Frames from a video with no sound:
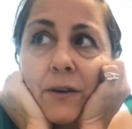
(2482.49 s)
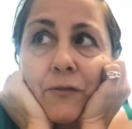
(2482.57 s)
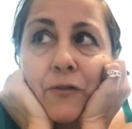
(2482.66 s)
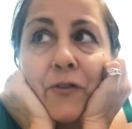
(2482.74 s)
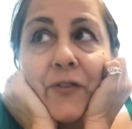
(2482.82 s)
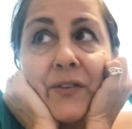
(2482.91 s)

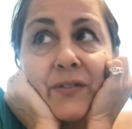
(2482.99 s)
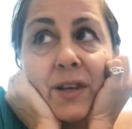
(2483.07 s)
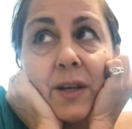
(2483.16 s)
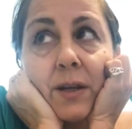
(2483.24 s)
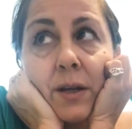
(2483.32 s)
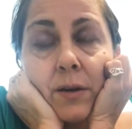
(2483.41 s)
for
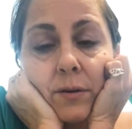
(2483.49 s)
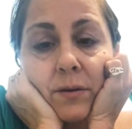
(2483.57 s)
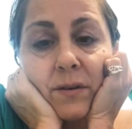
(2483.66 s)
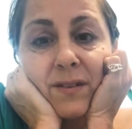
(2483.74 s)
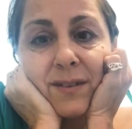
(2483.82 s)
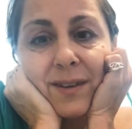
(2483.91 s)
15
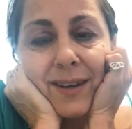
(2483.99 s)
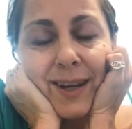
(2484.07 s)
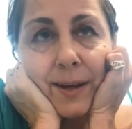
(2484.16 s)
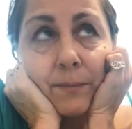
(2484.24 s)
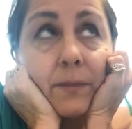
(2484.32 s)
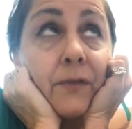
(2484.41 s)
years. Still
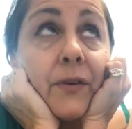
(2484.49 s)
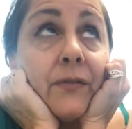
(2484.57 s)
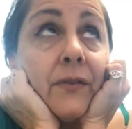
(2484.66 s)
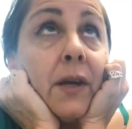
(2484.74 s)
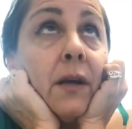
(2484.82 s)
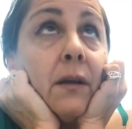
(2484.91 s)
am.
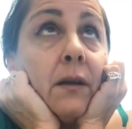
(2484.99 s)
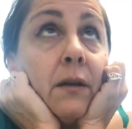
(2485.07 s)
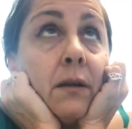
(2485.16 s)
15